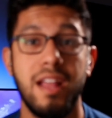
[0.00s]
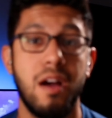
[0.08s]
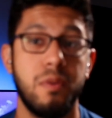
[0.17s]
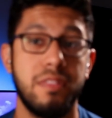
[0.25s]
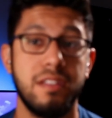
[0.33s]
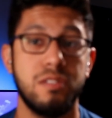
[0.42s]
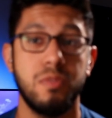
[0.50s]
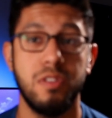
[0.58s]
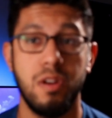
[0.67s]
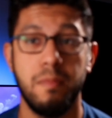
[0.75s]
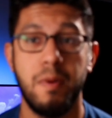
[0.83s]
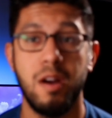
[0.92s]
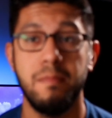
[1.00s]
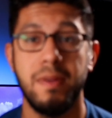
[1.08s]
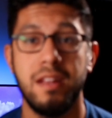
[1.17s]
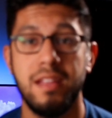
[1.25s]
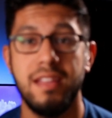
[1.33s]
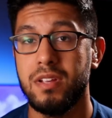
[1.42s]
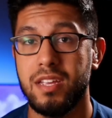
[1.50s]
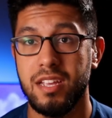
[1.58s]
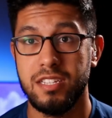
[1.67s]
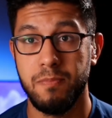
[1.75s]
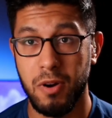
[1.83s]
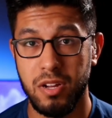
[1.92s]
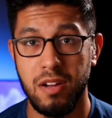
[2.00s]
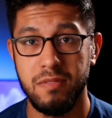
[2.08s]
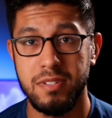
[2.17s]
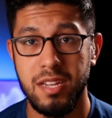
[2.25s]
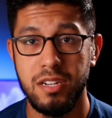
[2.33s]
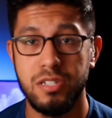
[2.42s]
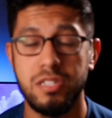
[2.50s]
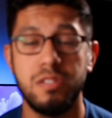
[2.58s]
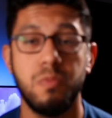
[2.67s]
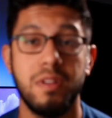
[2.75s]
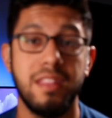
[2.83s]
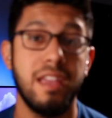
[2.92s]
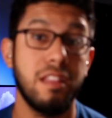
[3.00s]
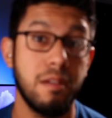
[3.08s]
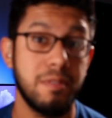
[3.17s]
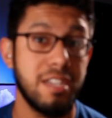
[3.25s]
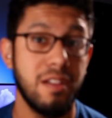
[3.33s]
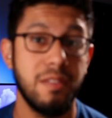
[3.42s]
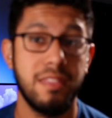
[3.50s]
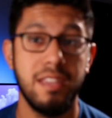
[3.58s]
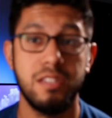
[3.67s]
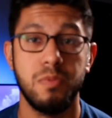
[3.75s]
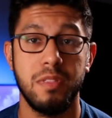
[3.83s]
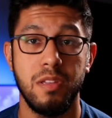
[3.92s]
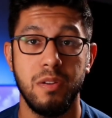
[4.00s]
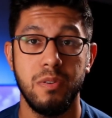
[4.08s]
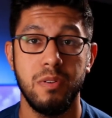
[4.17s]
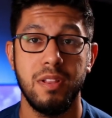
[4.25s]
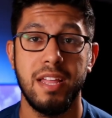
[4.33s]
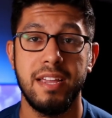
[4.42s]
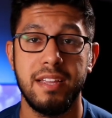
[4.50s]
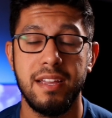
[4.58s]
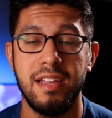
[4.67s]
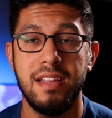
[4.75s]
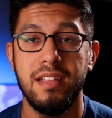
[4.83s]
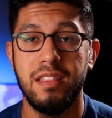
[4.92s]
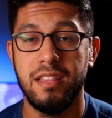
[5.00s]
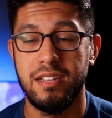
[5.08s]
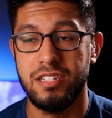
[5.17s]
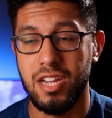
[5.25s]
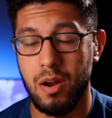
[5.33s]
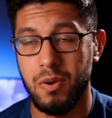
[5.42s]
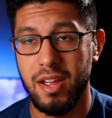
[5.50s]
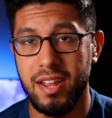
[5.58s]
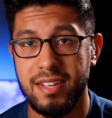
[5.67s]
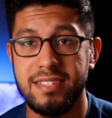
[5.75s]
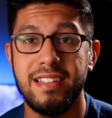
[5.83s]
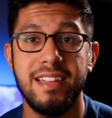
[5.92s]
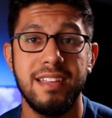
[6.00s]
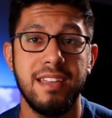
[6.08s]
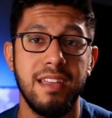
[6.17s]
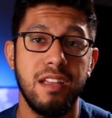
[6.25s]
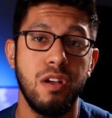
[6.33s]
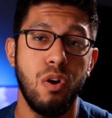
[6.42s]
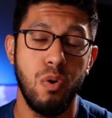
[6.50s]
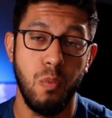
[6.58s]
How are things with your apartment? Can spark conversations where they end up sharing things with you, like the shower head is leaking,